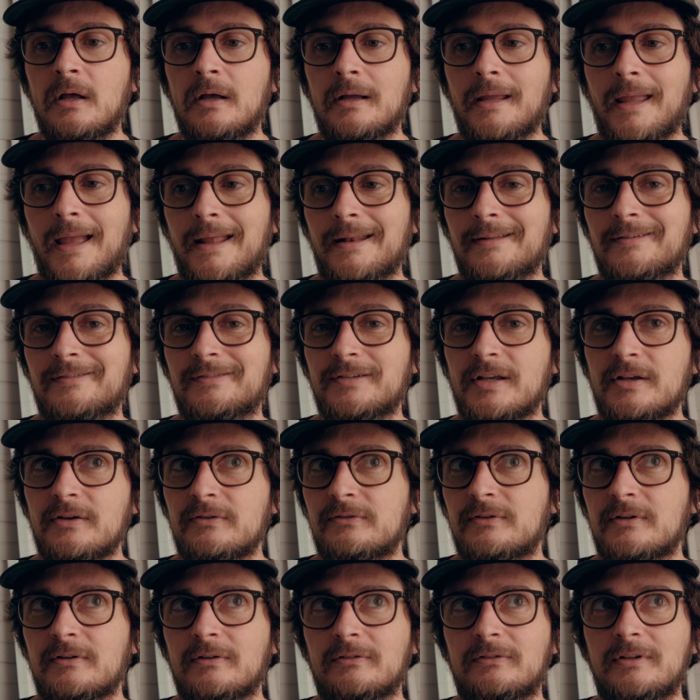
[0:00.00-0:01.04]
Canon
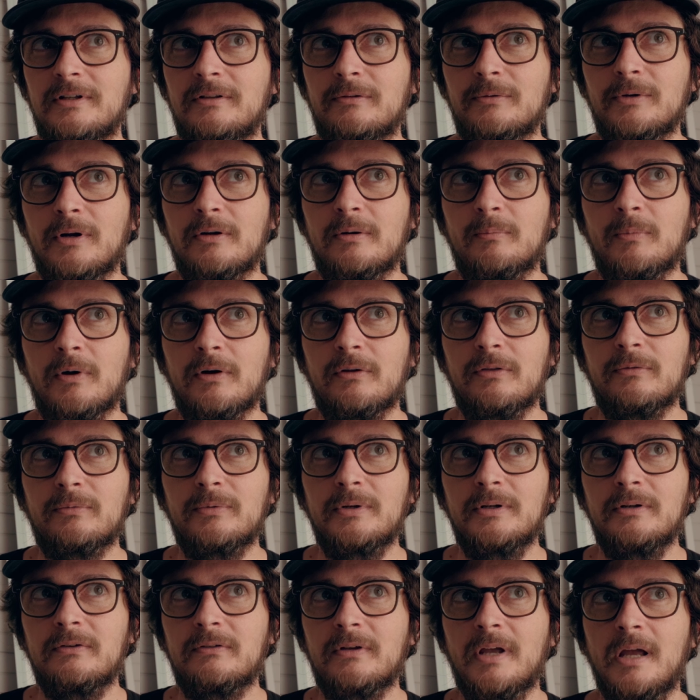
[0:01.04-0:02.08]
says that the C300 Mark
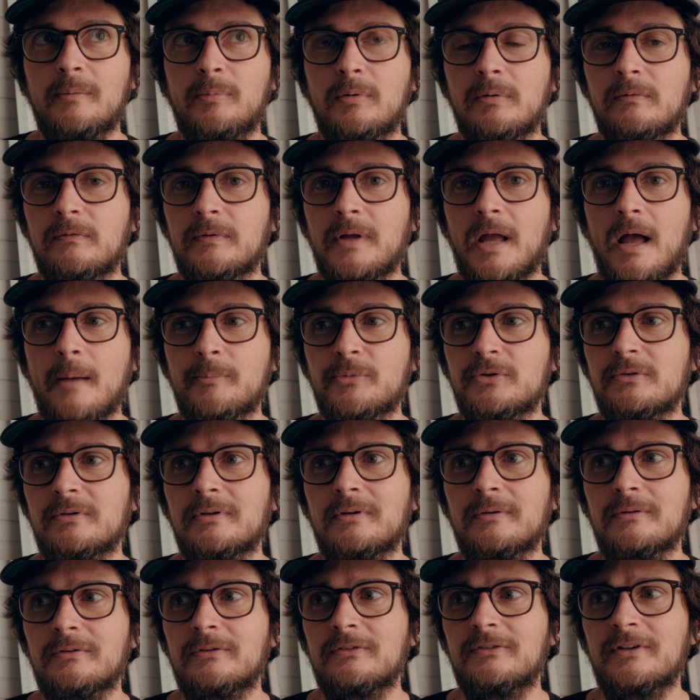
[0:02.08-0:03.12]
III is capable of
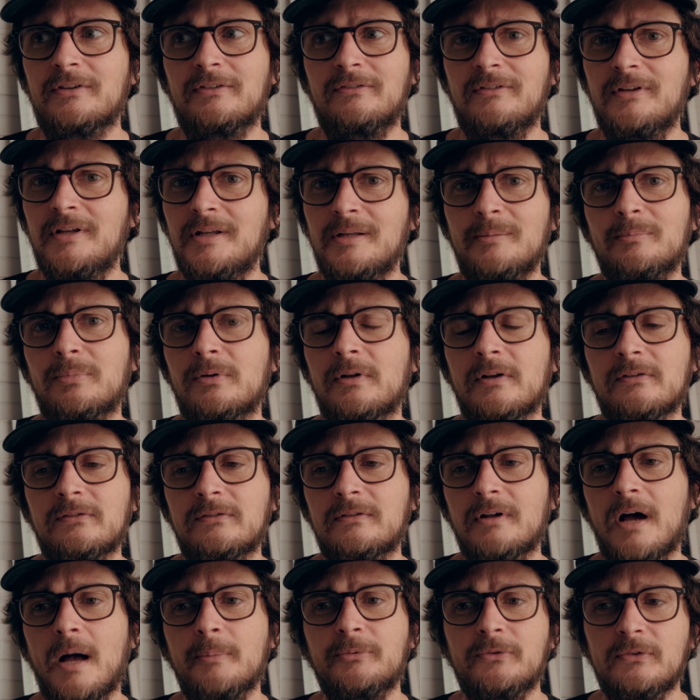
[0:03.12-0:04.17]
capturing 16 plus
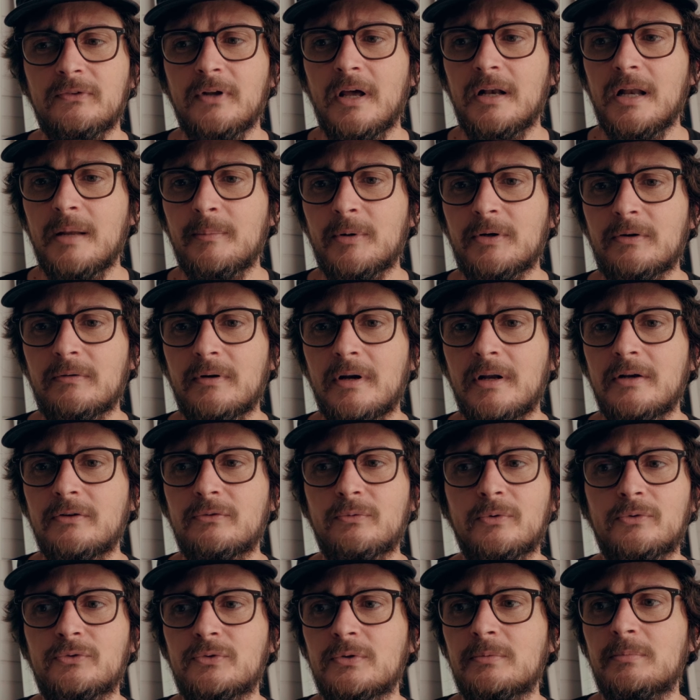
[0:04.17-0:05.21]
stops of dynamic range,
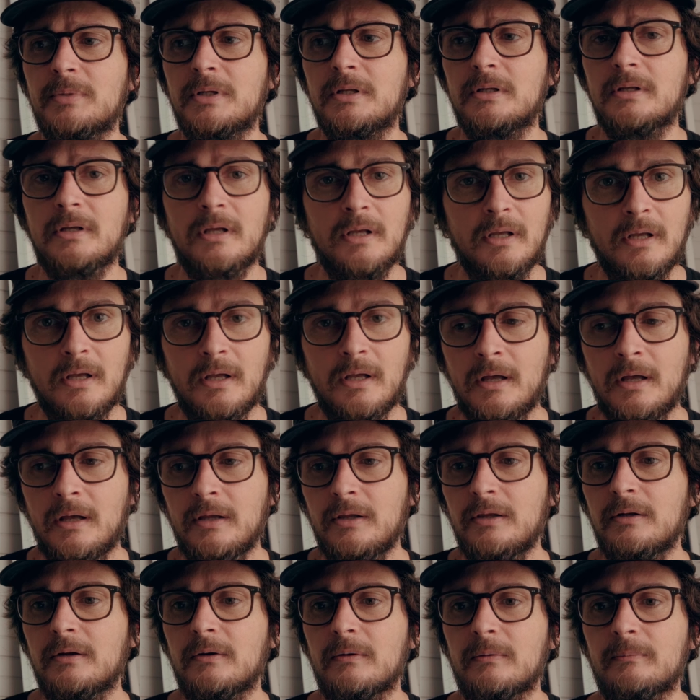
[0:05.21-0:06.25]
which would be,
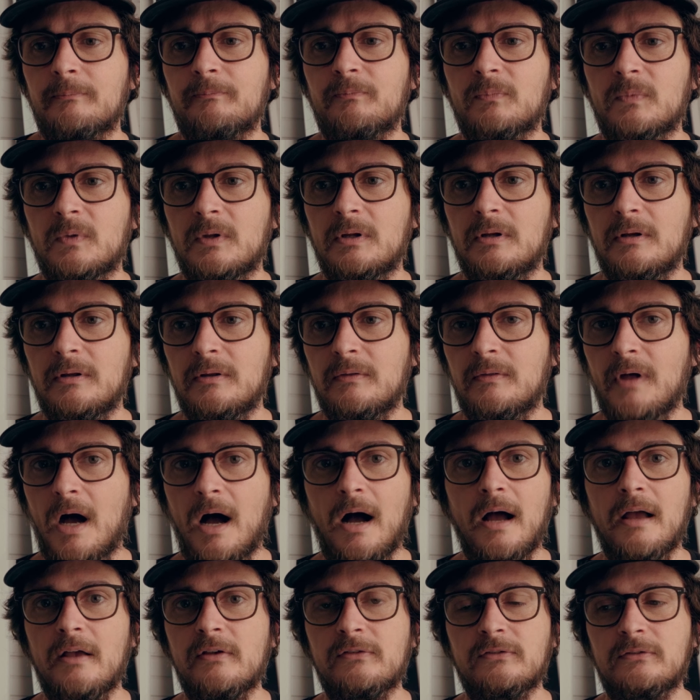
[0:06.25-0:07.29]
you know, the
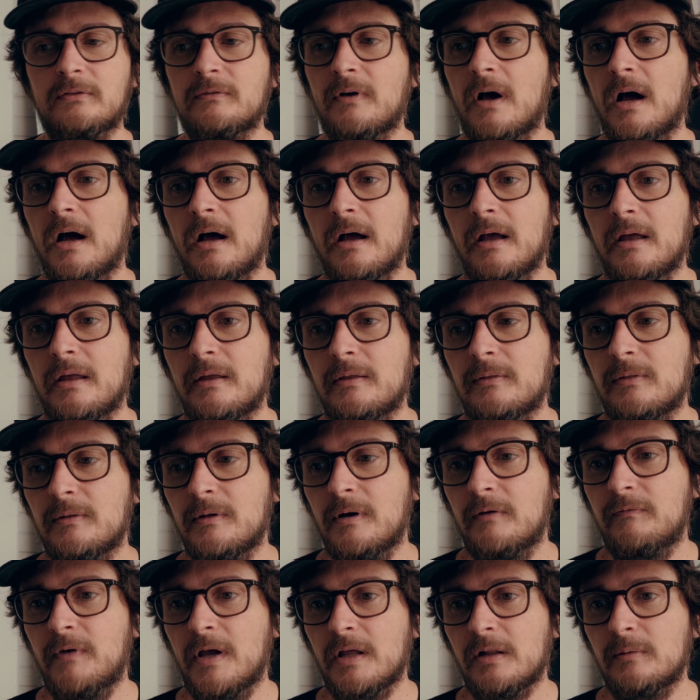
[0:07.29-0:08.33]
highest of high
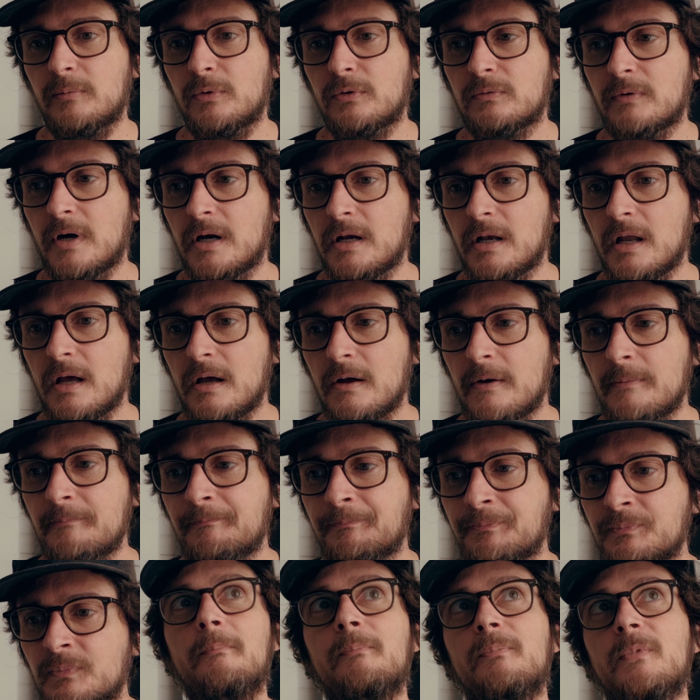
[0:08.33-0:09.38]
available right now.
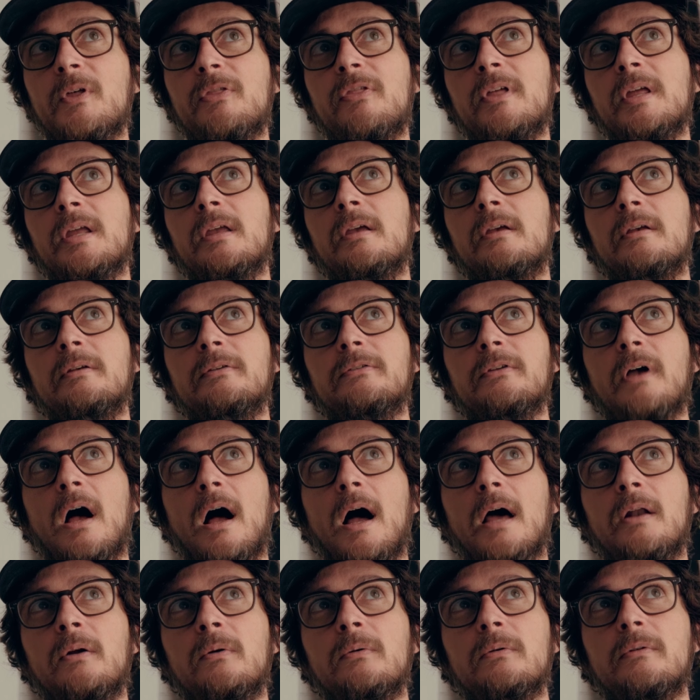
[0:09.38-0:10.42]
The thing is,
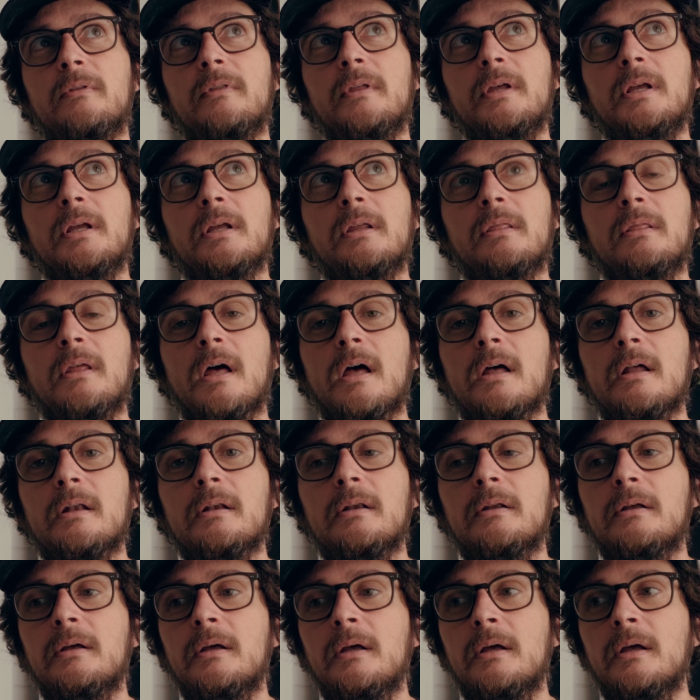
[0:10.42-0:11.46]
I don't think that
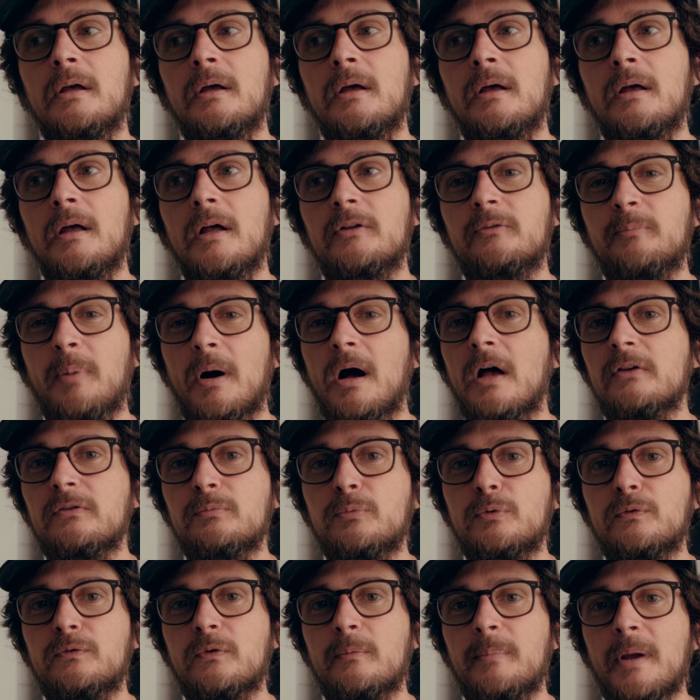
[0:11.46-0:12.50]
it's
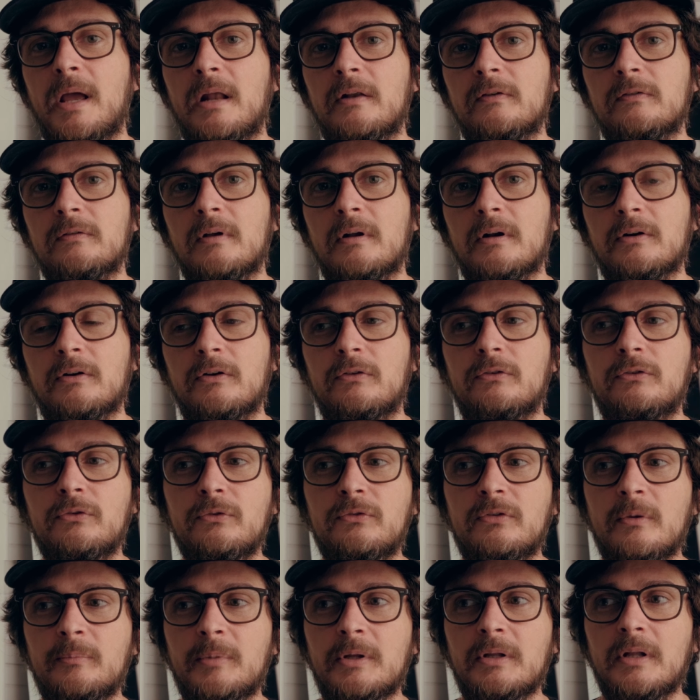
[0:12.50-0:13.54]
possible for Panasonic to do
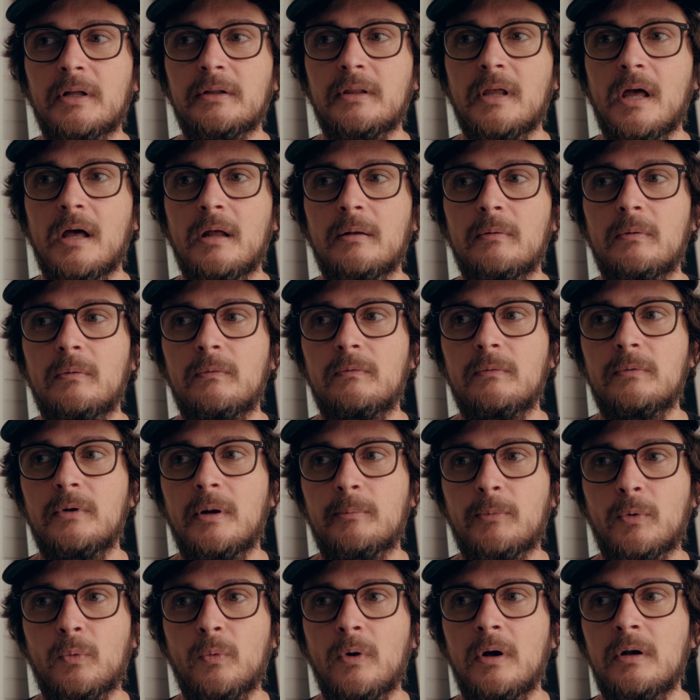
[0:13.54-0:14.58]
something like that.
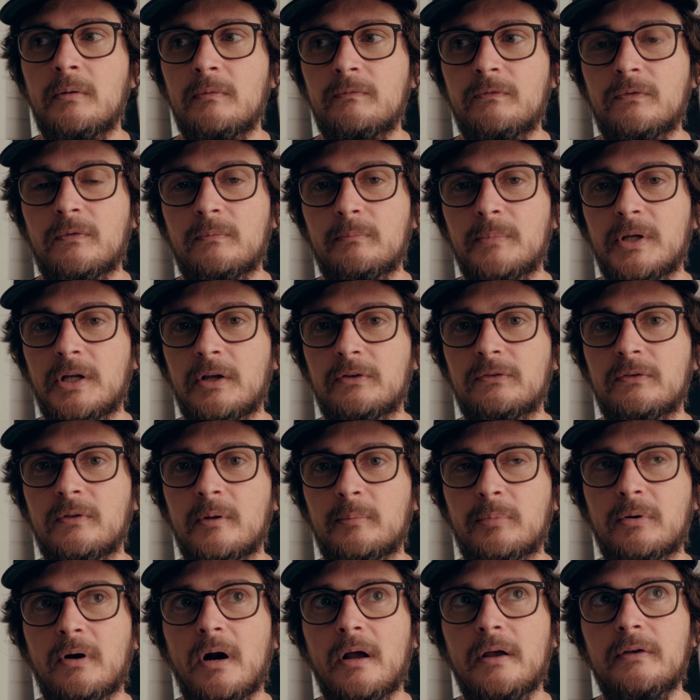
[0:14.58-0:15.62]
Number one, because of the
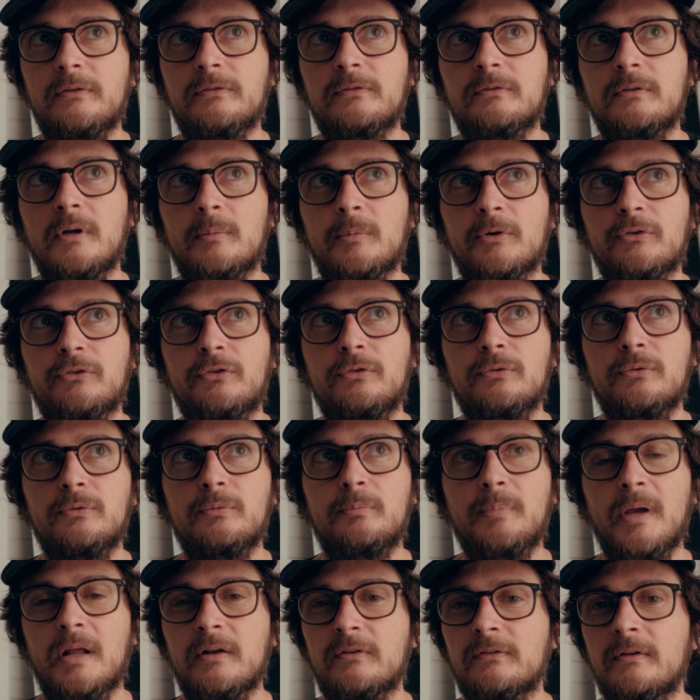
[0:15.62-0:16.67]
price. Number two,
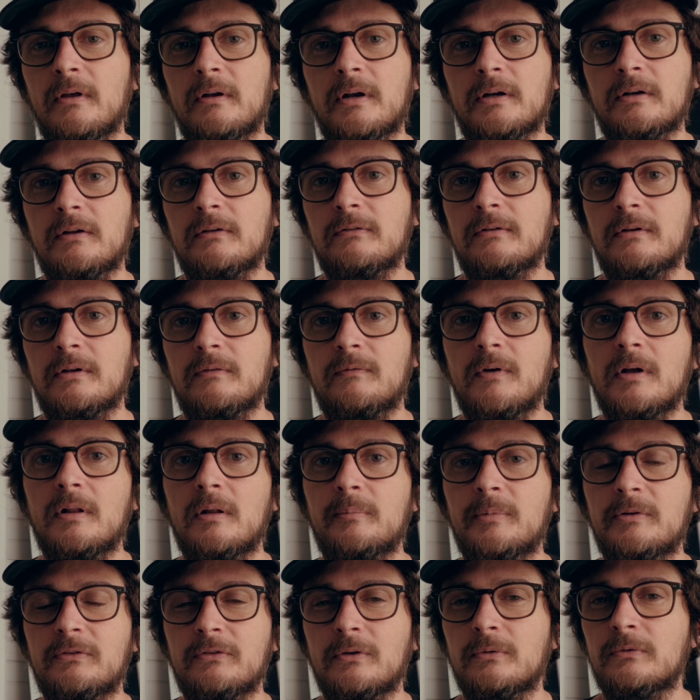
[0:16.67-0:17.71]
Panasonic doesn't
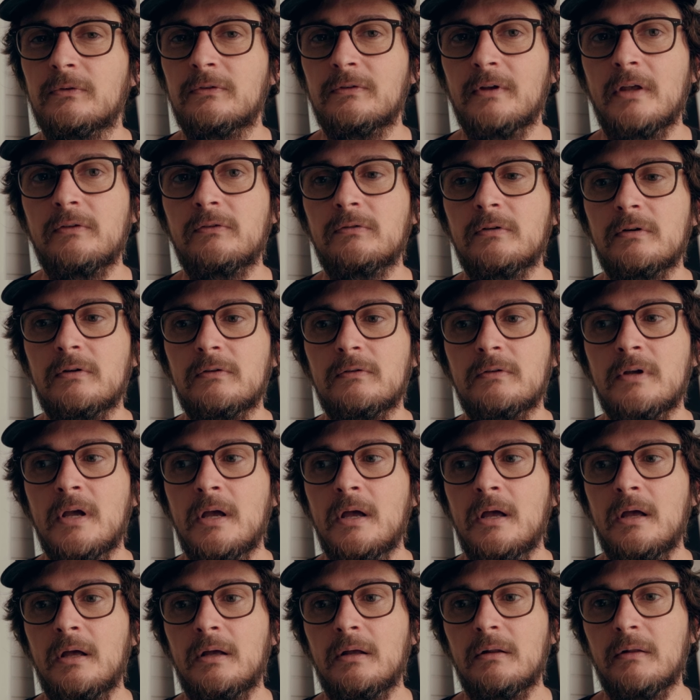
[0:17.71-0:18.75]
develop its own sensors
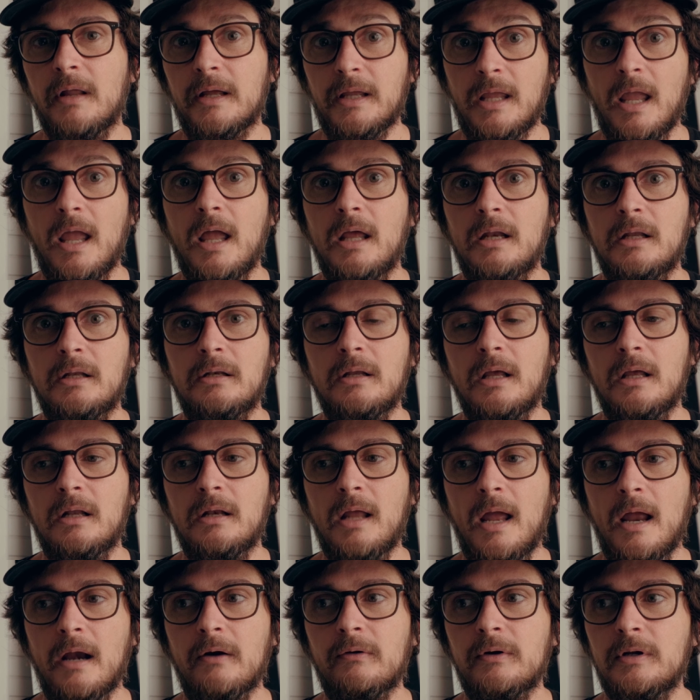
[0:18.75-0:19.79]
like Canon and
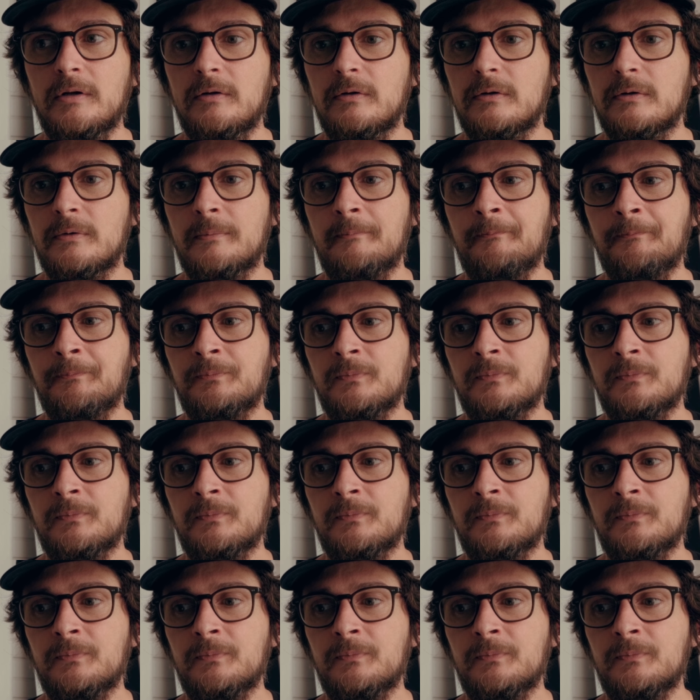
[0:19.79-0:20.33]
Arri do.